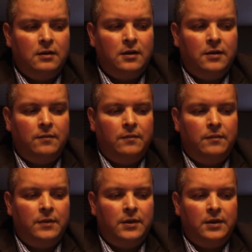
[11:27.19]
let
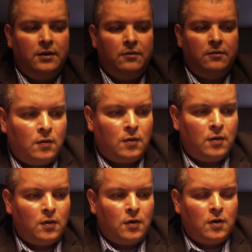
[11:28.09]
me go.
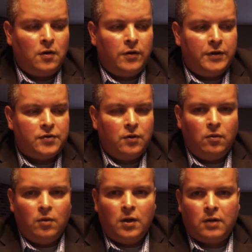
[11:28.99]
All right,
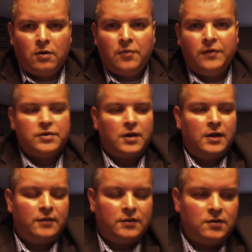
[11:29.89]
so crime prevention
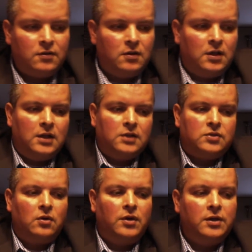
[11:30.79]
contacts.
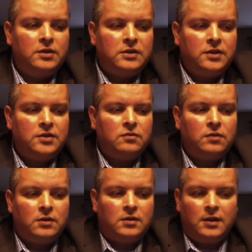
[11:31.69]
So here is
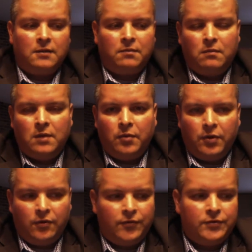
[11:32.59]
where I'm going
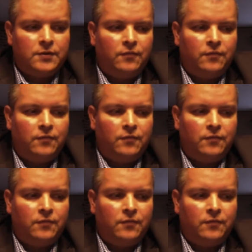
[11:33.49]
to offer you some